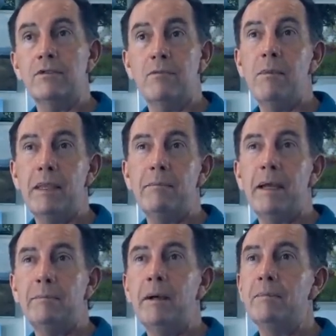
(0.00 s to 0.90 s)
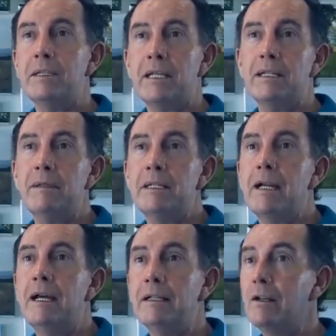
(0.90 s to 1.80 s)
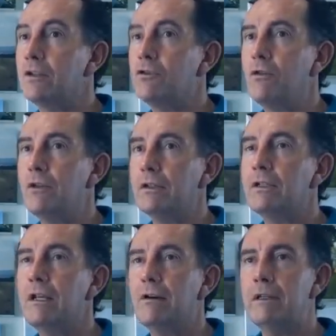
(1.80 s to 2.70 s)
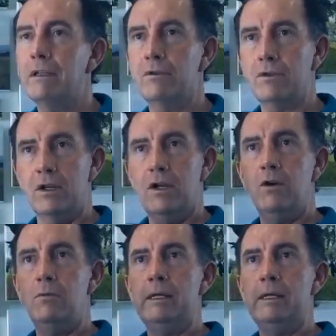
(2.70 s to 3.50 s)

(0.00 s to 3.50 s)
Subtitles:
Because remember, that back bumper has had to be designed a lot stronger to carry those